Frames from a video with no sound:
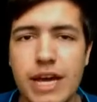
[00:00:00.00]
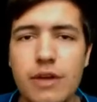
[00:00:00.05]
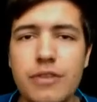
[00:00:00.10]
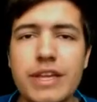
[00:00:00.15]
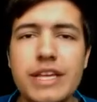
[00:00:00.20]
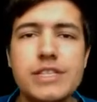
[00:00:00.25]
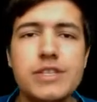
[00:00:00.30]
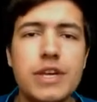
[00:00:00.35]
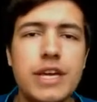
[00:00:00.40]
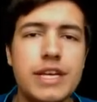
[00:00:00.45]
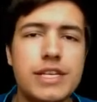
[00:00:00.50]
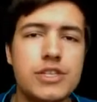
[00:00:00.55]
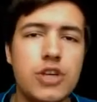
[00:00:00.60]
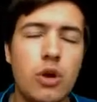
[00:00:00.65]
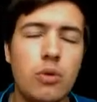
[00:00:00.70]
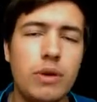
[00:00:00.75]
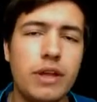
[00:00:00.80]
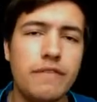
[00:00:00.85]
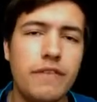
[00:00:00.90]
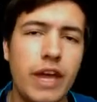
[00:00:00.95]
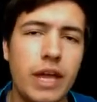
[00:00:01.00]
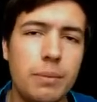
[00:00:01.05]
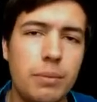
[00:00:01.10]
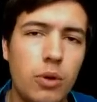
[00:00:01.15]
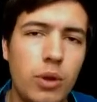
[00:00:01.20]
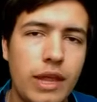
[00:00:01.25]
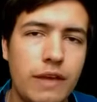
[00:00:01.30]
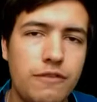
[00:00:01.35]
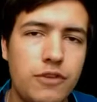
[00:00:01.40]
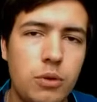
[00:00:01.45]
Now, this is only
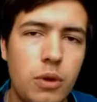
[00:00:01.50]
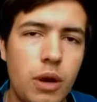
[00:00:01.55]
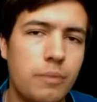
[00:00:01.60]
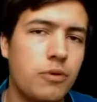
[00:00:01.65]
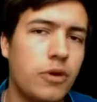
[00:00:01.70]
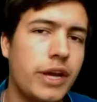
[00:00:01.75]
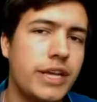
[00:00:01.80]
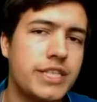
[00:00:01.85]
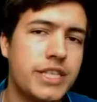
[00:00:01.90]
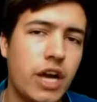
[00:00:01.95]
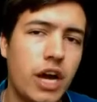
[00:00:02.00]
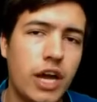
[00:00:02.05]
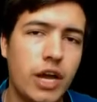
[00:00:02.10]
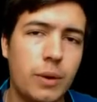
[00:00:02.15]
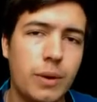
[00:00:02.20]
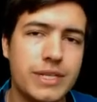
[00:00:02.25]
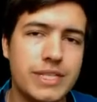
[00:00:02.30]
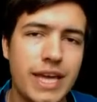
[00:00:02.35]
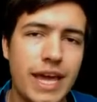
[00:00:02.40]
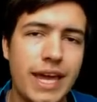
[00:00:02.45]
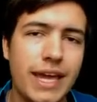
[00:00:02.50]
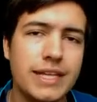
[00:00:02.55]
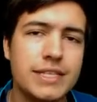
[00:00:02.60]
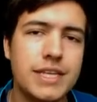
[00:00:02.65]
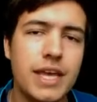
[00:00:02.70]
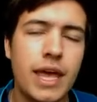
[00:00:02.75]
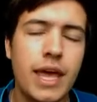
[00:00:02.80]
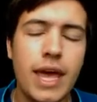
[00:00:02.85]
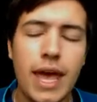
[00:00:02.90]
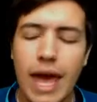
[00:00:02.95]
available if you upgrade to iOS
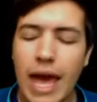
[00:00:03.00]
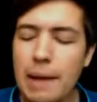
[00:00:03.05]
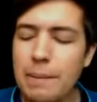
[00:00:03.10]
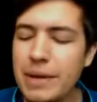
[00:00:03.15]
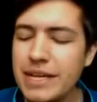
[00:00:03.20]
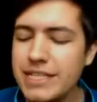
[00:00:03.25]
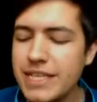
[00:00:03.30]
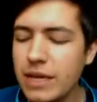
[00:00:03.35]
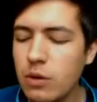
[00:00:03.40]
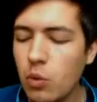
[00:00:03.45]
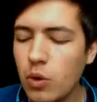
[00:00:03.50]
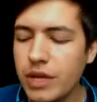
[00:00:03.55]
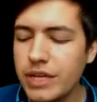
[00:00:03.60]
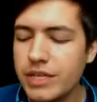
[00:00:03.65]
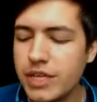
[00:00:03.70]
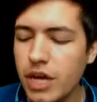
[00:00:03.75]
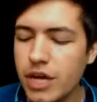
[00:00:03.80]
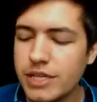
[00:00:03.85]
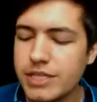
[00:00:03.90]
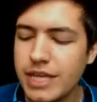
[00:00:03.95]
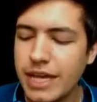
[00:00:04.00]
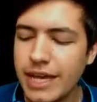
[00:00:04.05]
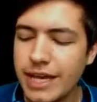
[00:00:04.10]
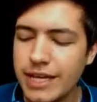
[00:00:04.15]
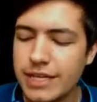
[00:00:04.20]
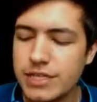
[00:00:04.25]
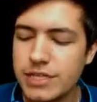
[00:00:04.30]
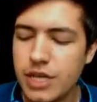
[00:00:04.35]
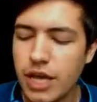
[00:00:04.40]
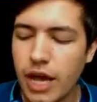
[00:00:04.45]
8, and basically what it does
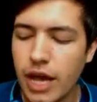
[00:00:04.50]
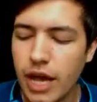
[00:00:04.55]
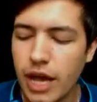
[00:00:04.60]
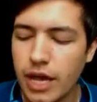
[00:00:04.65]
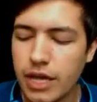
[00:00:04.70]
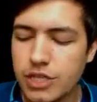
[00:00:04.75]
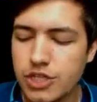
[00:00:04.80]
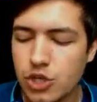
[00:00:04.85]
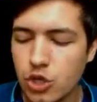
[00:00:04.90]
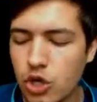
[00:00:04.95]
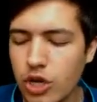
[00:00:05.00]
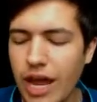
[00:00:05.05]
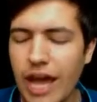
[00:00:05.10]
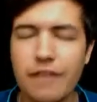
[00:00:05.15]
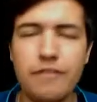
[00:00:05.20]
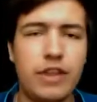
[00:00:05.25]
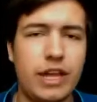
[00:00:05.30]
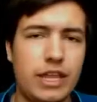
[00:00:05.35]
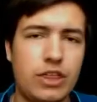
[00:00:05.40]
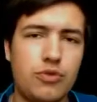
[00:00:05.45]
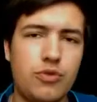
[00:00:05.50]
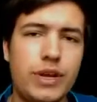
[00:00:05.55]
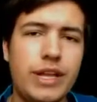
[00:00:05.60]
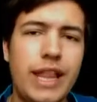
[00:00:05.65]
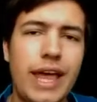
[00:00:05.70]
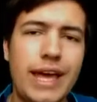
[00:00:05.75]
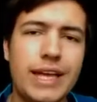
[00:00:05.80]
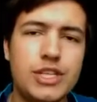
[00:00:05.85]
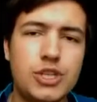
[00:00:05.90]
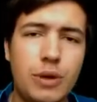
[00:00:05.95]
is, so you're going to have like
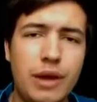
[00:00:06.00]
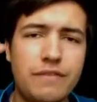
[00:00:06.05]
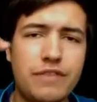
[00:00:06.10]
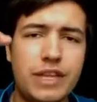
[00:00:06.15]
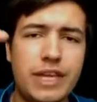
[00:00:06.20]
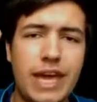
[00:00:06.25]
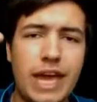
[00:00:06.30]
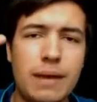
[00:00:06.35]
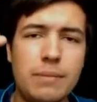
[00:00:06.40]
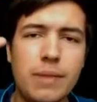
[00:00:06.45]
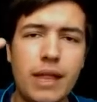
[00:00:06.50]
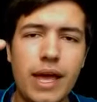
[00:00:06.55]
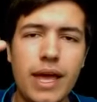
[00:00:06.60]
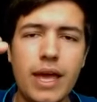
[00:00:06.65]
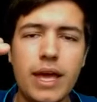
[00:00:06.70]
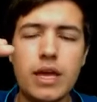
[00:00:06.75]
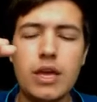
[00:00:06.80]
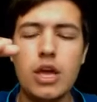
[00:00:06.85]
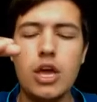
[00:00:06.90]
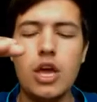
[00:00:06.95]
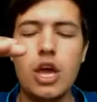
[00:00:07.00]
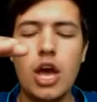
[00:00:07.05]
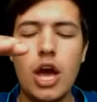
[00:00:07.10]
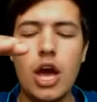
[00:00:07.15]
three layers. You have the game layer,